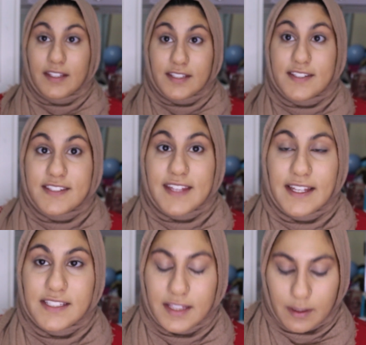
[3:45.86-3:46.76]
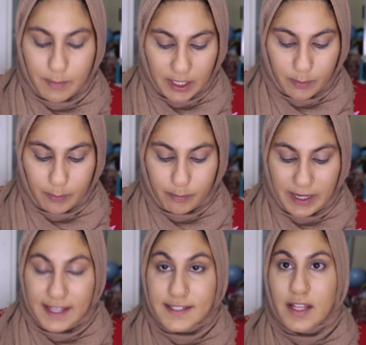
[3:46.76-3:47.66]
to set the makeup in
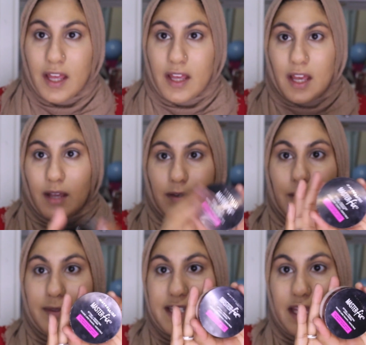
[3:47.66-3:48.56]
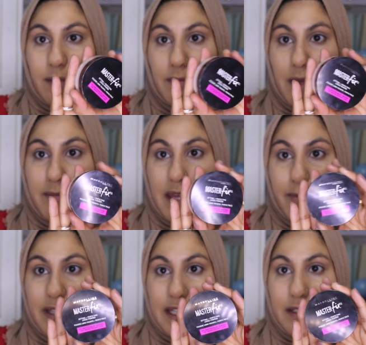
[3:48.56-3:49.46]
place, I'm going to be taking my
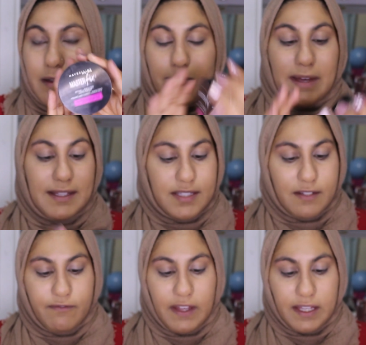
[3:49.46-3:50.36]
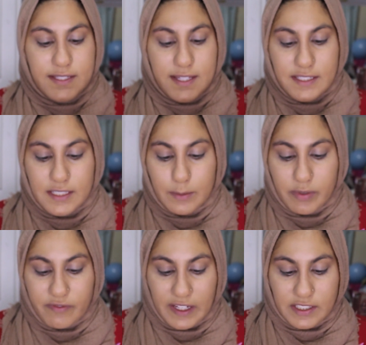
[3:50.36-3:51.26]
Maybelline Masterfix Setting
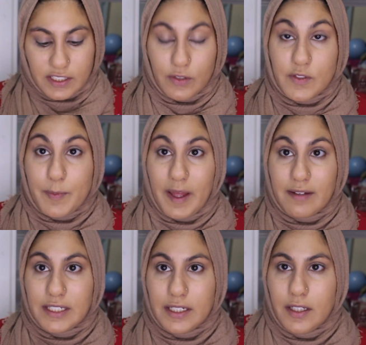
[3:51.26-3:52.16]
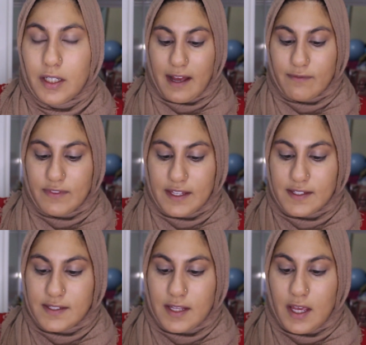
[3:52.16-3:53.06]
Perfecting Loose Powder. I have
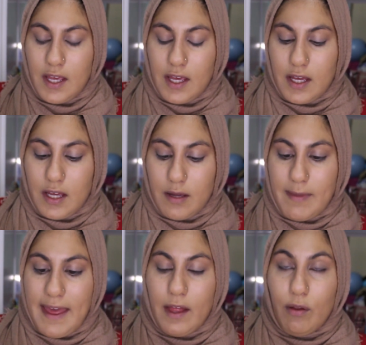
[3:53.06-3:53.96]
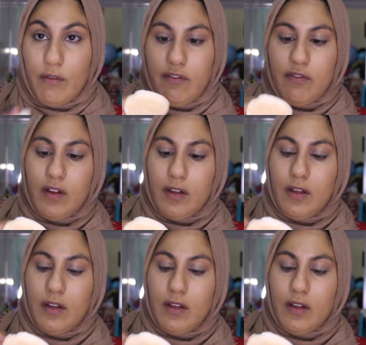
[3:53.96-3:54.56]
this e.l.f.